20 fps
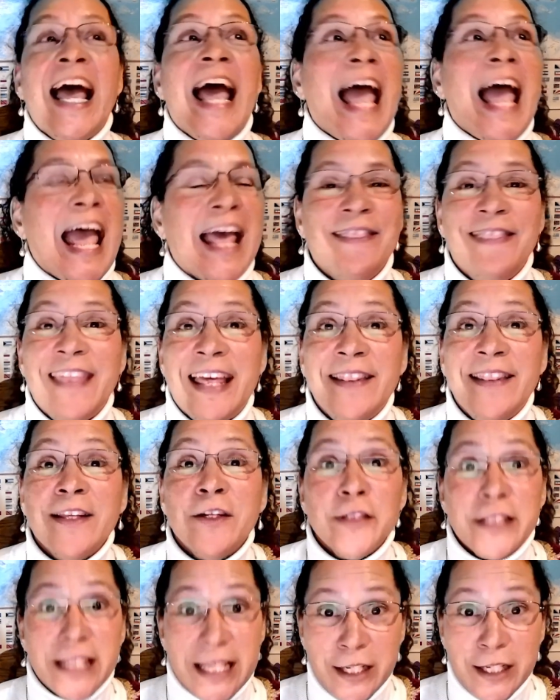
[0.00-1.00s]
And then
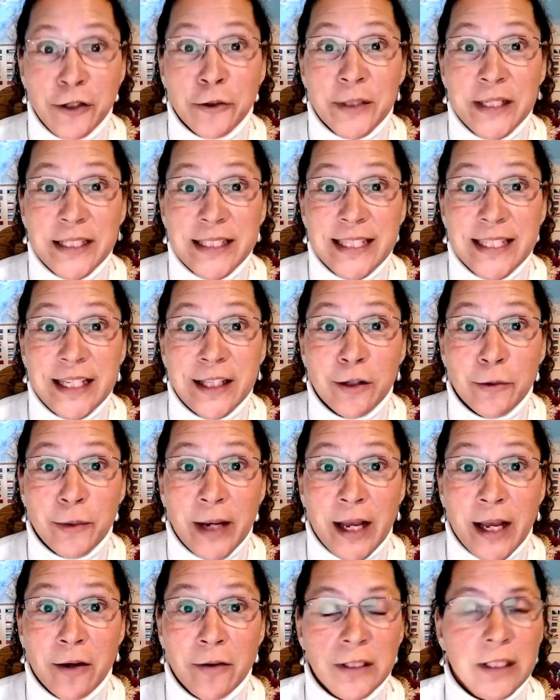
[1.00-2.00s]
there's increasing in the
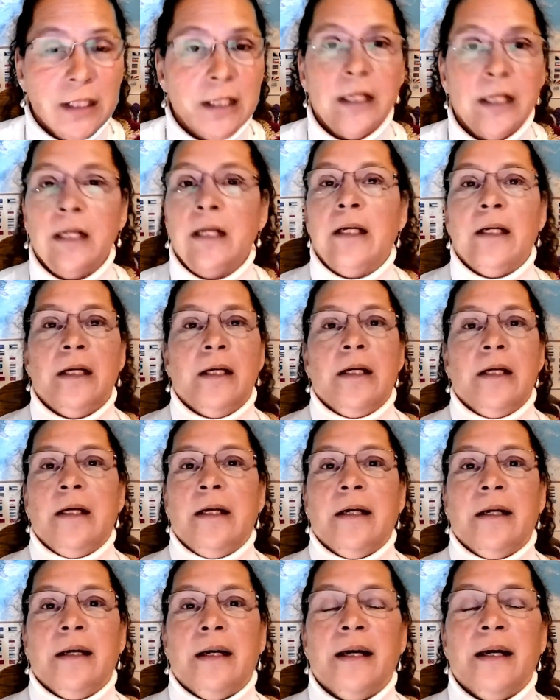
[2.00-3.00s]
round.
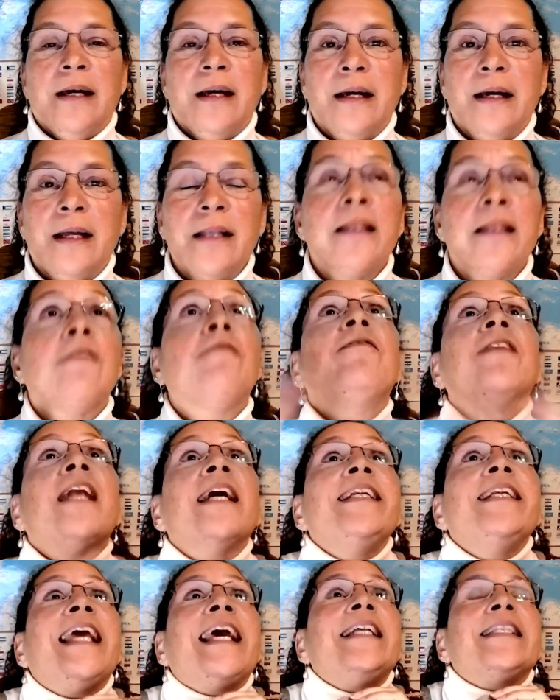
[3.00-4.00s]
The
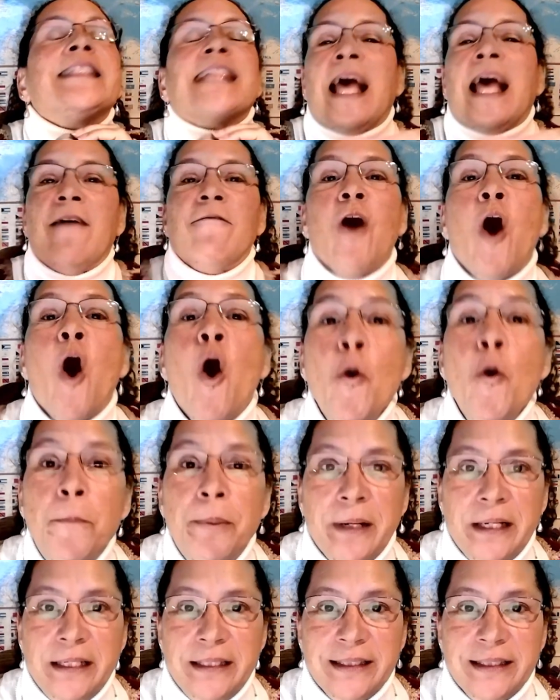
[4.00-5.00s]
floodgates have
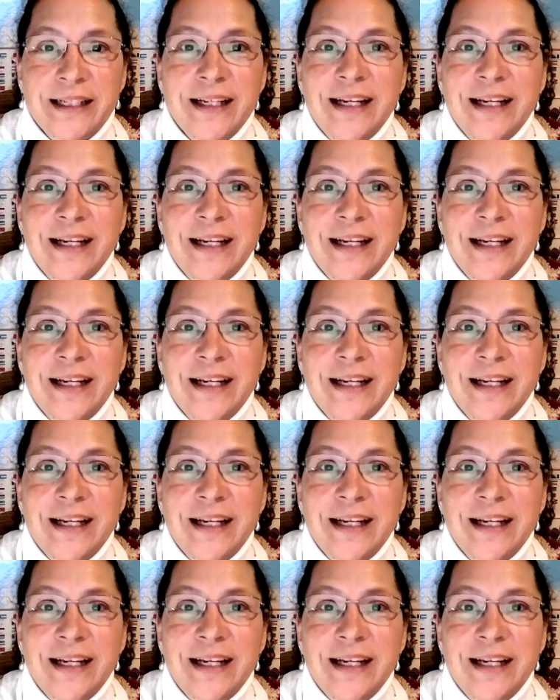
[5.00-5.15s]
opened.